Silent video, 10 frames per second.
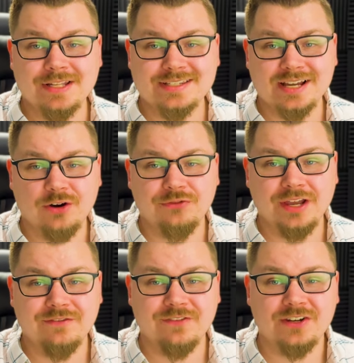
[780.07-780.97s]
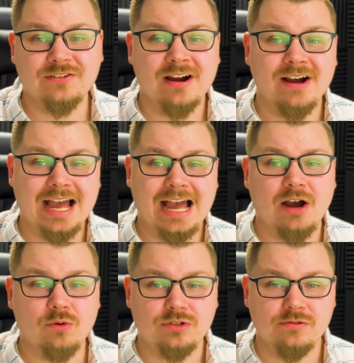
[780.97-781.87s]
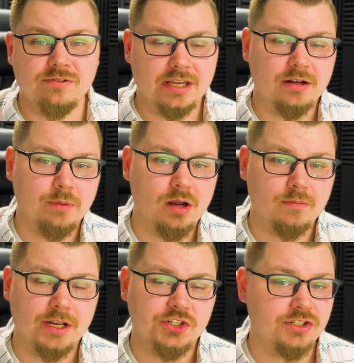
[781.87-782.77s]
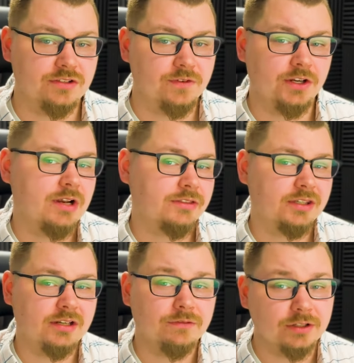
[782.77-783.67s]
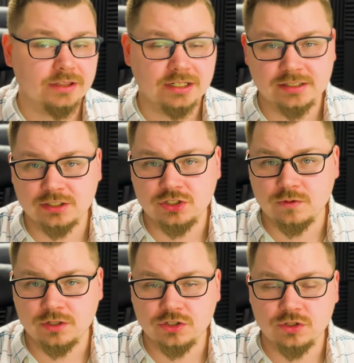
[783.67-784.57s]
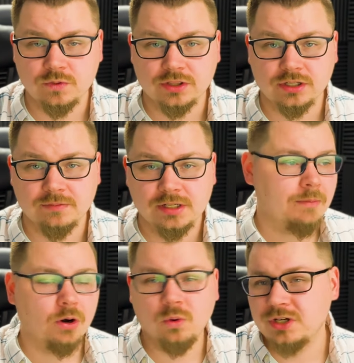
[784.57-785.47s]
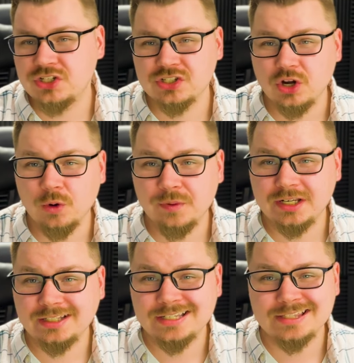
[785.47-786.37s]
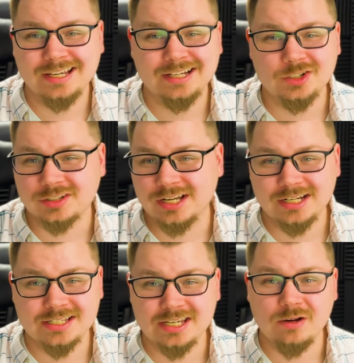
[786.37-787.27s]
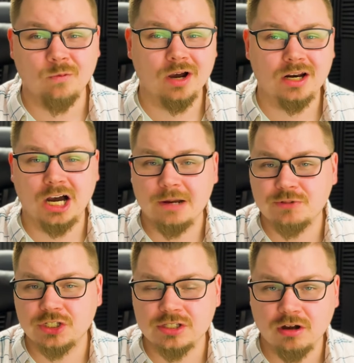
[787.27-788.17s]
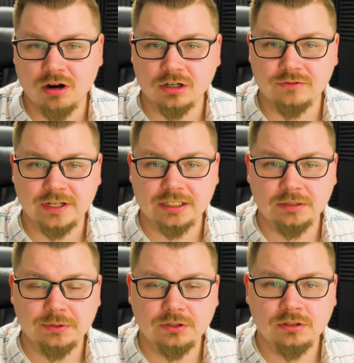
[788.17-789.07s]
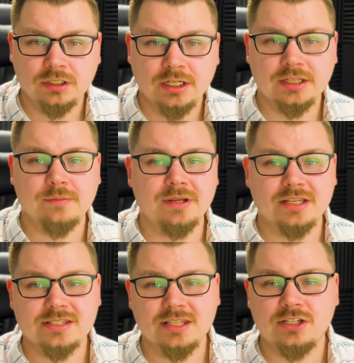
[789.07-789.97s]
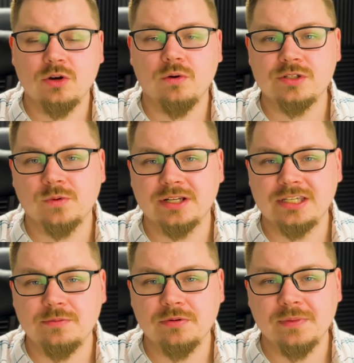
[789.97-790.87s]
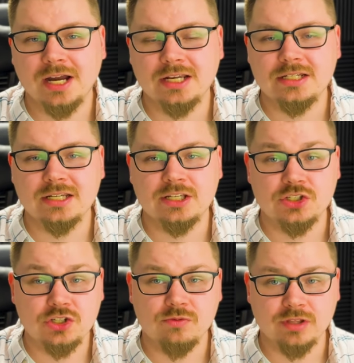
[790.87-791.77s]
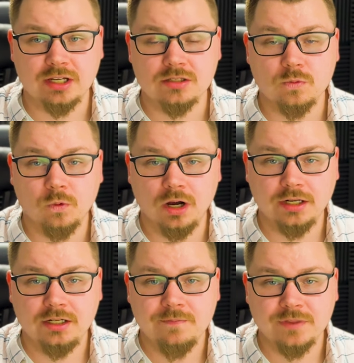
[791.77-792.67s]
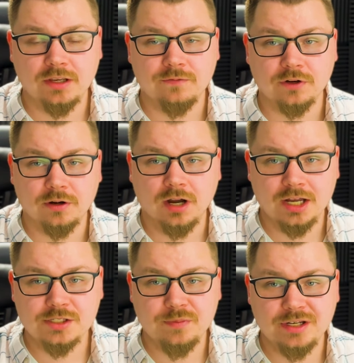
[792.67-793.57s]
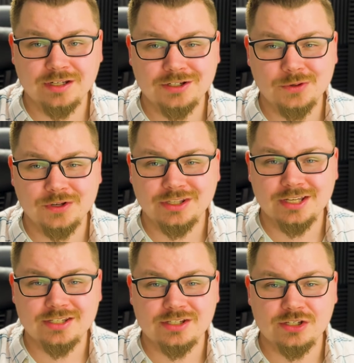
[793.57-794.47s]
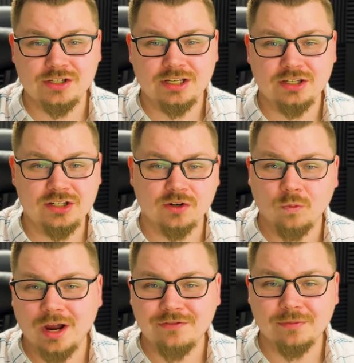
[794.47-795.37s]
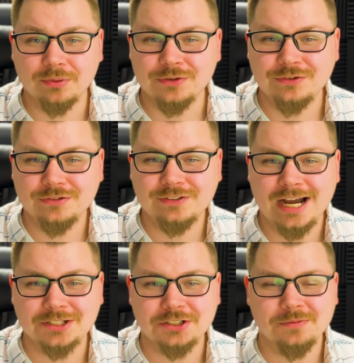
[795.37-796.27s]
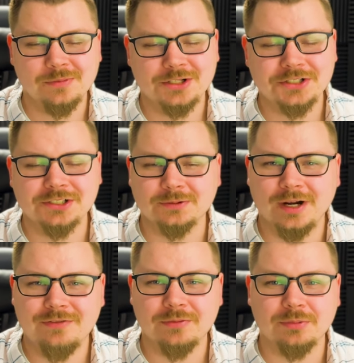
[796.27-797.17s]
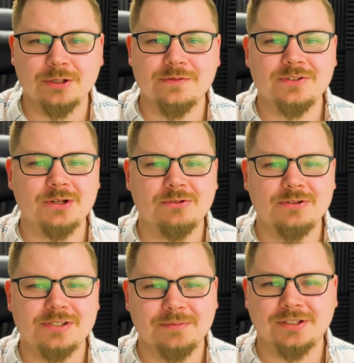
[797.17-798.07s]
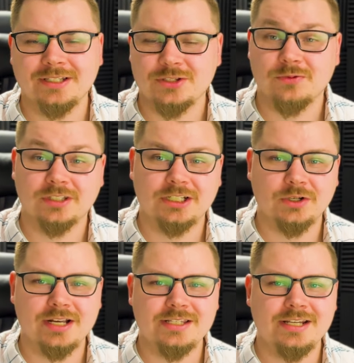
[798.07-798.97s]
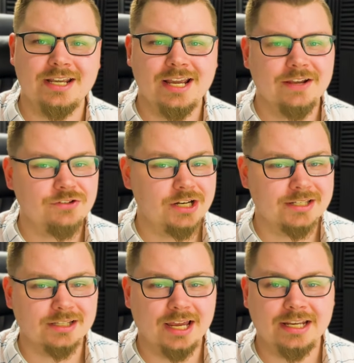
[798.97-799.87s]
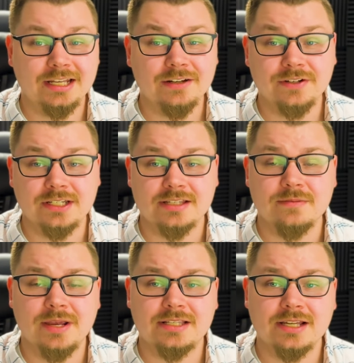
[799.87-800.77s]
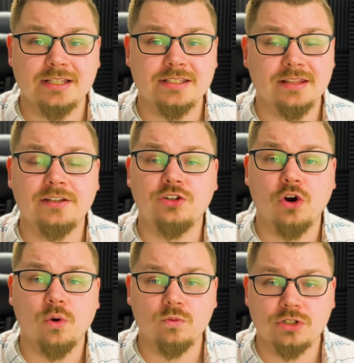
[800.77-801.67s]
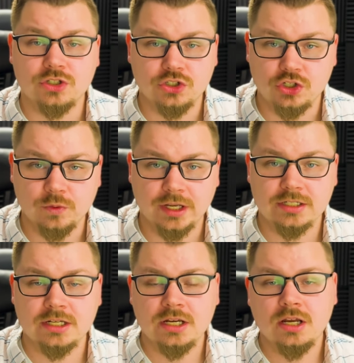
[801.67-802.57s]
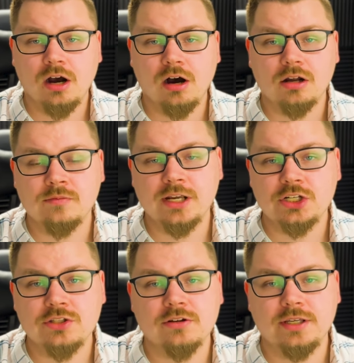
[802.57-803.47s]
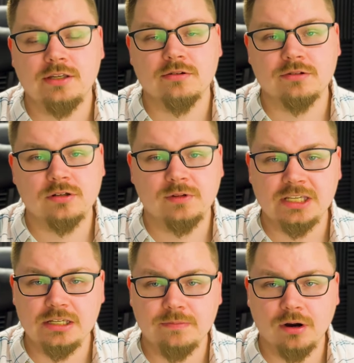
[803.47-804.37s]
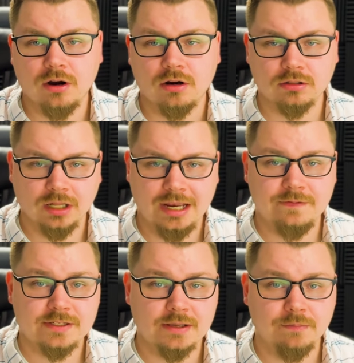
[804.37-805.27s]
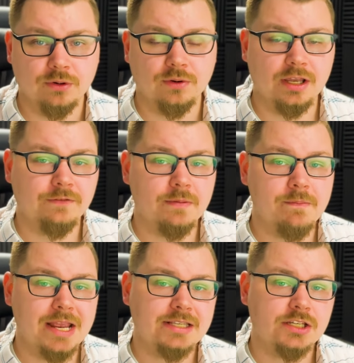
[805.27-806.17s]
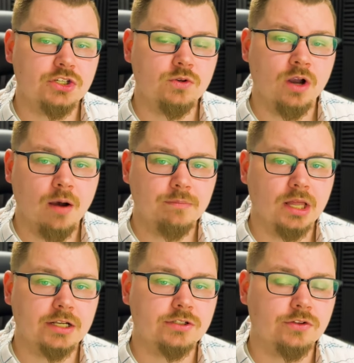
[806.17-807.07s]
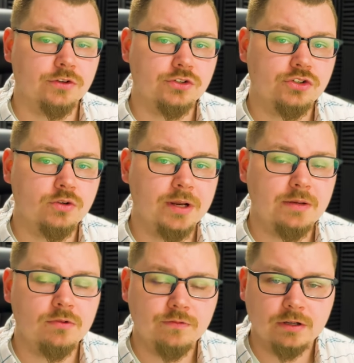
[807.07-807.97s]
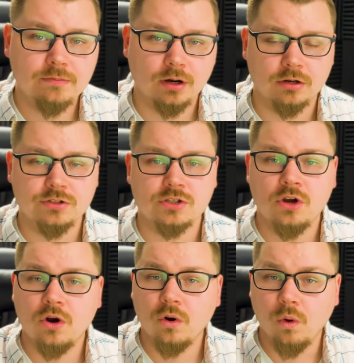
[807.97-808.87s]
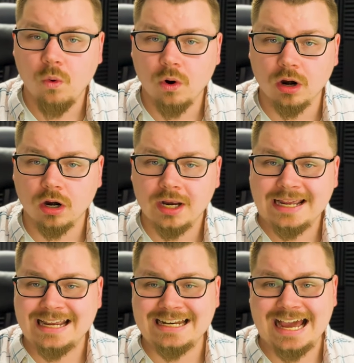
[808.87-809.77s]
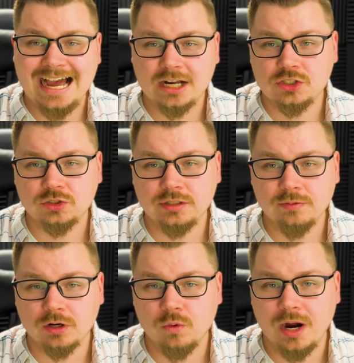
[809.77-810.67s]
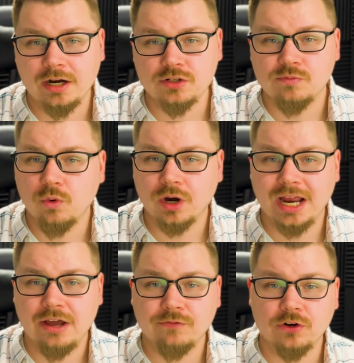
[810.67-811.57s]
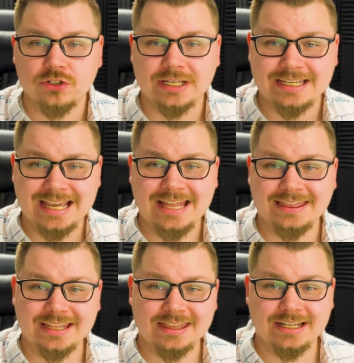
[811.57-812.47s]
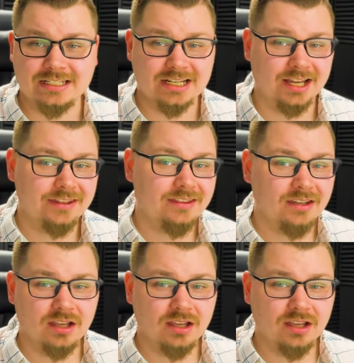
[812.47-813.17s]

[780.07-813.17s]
itself and figure out how to set up automations, figure out the different things that you can do with them. I'm always just opening this thing and just kind of seeing what options are available. The biggest thing you always want to keep in mind is two things. One, if you're a husband and doing this, you need your wife approval factor. Make sure your wife approves. Don't do something that's really crazy. She doesn't like it, and if it doesn't make sense, then don't do it. Automations are here to keep our life simple. If it makes it too complex, or there's too many moving parts, or it actually requires more effort to get the thing done,